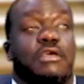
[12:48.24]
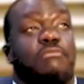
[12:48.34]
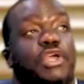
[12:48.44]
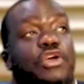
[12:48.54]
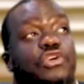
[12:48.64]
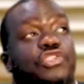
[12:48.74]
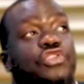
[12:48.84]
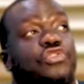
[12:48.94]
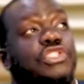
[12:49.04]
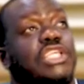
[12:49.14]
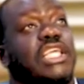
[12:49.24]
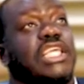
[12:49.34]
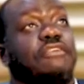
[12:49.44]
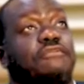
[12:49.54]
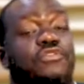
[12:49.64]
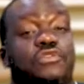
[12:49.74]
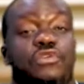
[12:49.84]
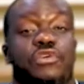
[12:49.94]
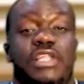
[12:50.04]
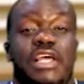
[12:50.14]
Because you don't give to
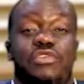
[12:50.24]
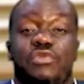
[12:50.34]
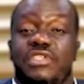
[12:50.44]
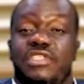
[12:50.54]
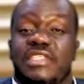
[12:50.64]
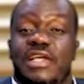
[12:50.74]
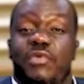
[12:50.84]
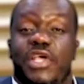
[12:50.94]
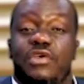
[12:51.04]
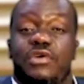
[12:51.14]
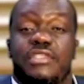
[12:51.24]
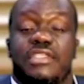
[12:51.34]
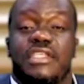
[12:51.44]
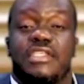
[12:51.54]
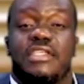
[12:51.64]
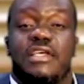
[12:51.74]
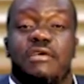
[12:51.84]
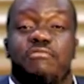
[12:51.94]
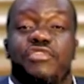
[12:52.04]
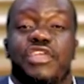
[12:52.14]
God. Now, you understand when God says,
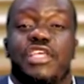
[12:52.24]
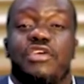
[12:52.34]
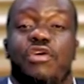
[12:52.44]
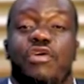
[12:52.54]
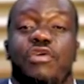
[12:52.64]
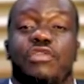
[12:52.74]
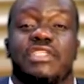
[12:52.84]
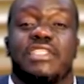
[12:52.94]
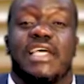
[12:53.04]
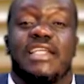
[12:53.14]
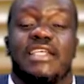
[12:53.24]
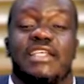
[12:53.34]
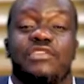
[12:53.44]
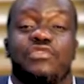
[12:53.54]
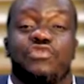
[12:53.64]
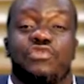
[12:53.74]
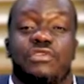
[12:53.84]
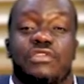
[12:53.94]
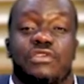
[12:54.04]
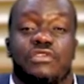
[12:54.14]
Bring ye all the tithe into
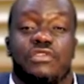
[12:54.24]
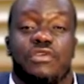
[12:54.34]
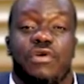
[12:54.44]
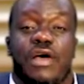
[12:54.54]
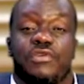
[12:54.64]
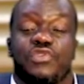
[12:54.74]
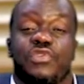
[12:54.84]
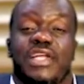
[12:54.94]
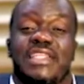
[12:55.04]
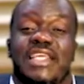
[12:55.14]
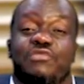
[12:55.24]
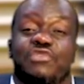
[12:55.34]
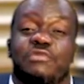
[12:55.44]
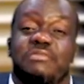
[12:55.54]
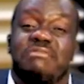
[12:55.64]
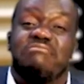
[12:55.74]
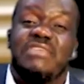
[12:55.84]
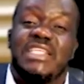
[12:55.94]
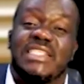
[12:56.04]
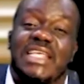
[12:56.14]
the storehouse so that there will be
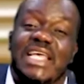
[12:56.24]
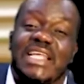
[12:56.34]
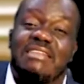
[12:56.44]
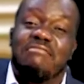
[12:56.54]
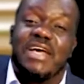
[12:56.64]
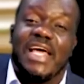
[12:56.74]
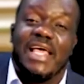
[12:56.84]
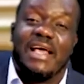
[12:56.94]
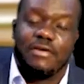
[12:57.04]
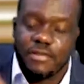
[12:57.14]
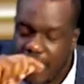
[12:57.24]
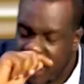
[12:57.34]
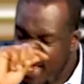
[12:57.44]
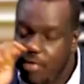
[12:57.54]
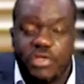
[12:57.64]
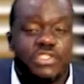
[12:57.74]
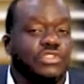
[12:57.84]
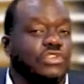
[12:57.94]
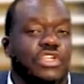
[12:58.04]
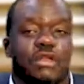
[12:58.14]
meat in my house. He
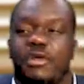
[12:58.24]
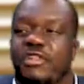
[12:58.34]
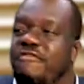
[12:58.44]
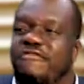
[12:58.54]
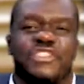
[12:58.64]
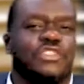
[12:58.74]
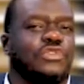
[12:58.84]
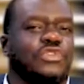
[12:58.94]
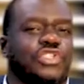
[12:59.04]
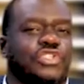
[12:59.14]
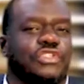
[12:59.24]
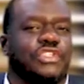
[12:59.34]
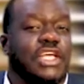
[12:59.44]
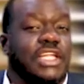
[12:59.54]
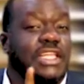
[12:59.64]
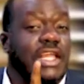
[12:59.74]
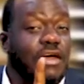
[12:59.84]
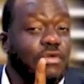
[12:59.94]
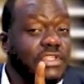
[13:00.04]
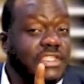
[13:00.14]
wasn't talking about a physical church.
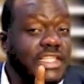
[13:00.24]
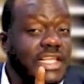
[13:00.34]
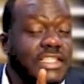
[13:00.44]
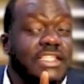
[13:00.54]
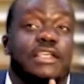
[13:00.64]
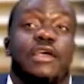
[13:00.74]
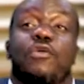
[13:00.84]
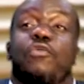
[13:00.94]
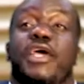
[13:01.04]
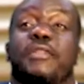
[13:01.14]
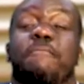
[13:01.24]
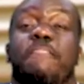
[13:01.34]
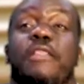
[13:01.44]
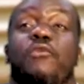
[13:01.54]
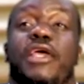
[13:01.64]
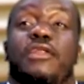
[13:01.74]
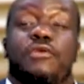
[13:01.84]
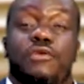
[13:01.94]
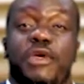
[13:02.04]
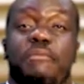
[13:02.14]
Now, understand this. When, when,
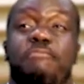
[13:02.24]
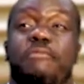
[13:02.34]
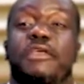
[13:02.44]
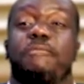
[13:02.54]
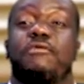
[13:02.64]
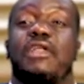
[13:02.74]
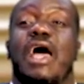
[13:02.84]
when people